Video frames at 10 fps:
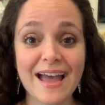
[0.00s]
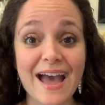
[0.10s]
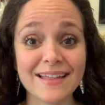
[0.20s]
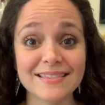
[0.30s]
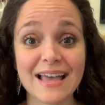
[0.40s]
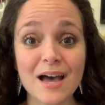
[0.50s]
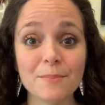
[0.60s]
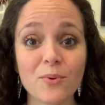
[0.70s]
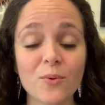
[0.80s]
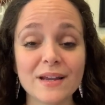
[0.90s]
At
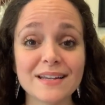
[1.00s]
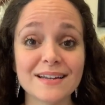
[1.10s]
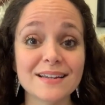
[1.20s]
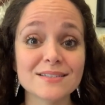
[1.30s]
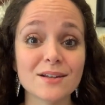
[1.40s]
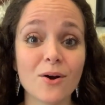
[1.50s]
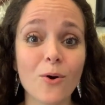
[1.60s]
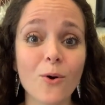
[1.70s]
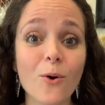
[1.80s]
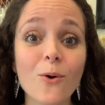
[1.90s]
that point, it's
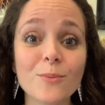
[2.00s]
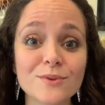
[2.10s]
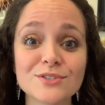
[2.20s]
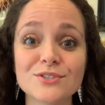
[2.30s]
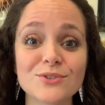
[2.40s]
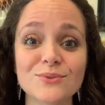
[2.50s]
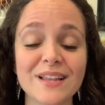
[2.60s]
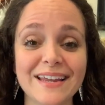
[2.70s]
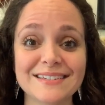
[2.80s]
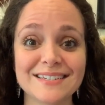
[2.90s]
almost too
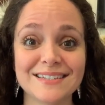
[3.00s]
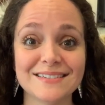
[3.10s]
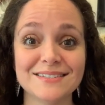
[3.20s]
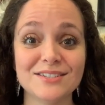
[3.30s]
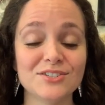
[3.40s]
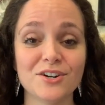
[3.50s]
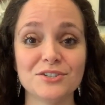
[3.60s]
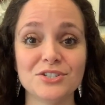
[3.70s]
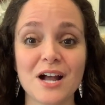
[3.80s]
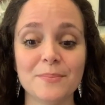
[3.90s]
late to
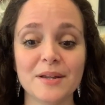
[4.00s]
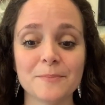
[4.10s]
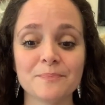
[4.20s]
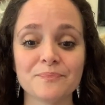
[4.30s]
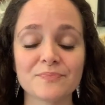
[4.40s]
start shopping.